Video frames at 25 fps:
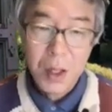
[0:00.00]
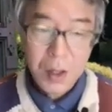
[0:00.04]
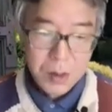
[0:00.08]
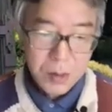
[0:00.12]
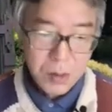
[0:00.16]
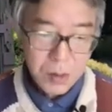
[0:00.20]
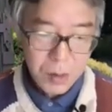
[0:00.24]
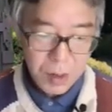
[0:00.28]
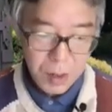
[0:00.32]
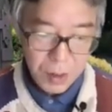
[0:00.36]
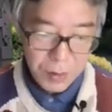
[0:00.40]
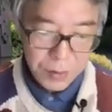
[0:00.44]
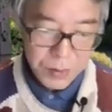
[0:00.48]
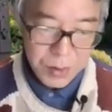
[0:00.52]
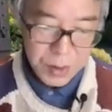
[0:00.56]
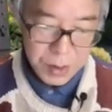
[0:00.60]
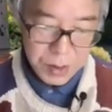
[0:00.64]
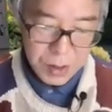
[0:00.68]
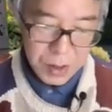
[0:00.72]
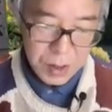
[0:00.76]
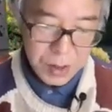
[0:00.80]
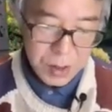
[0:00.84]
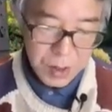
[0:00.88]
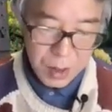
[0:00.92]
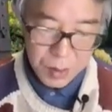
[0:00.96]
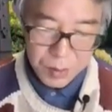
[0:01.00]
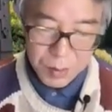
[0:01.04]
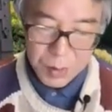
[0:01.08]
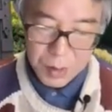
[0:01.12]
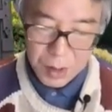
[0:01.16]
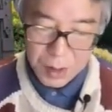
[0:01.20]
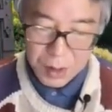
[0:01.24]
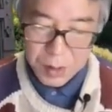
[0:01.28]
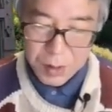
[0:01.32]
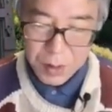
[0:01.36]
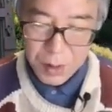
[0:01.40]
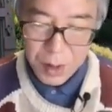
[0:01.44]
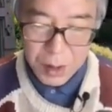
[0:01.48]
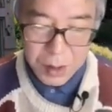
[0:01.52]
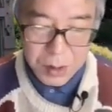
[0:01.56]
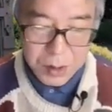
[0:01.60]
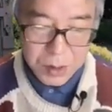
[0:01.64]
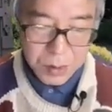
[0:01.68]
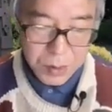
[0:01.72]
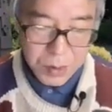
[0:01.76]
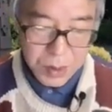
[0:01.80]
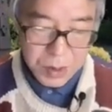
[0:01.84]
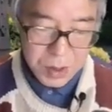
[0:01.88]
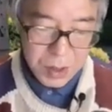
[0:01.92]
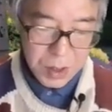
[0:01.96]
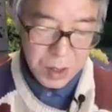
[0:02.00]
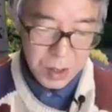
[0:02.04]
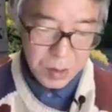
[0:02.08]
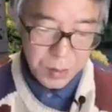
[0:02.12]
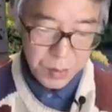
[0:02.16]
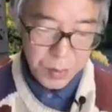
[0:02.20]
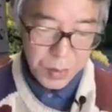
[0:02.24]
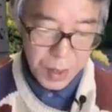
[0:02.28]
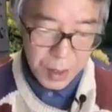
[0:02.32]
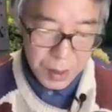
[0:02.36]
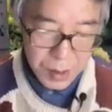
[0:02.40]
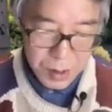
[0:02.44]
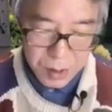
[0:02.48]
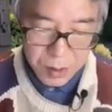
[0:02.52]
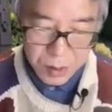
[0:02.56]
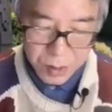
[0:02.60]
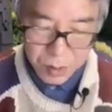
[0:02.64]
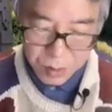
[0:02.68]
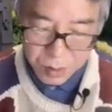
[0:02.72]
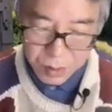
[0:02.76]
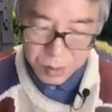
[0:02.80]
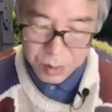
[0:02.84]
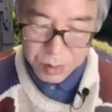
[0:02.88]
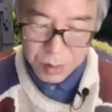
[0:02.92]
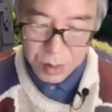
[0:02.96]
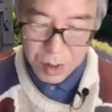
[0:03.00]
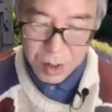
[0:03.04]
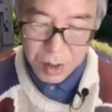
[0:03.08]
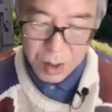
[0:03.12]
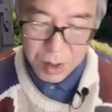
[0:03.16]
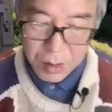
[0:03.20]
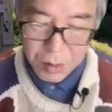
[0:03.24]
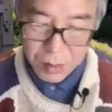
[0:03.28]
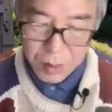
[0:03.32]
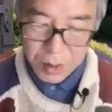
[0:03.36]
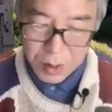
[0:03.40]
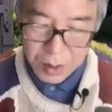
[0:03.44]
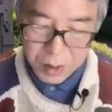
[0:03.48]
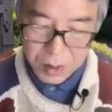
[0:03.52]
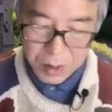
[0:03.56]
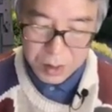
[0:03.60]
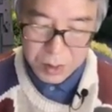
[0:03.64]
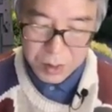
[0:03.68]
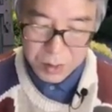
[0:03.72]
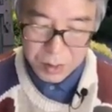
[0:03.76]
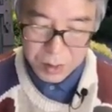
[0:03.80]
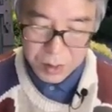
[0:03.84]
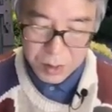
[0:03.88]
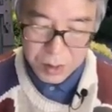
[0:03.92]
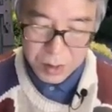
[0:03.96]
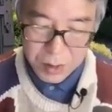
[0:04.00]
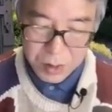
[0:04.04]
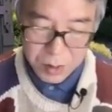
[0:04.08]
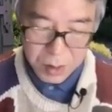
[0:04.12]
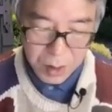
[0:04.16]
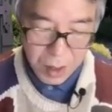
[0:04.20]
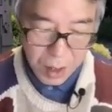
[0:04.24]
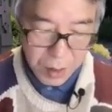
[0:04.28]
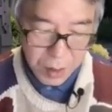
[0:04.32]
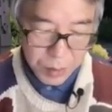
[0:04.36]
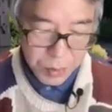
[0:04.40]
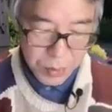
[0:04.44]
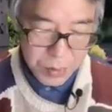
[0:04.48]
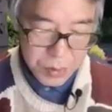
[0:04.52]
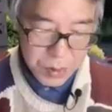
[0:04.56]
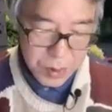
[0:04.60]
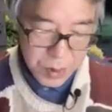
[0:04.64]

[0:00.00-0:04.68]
So if the system interacts with heat path 2 when this transition happens,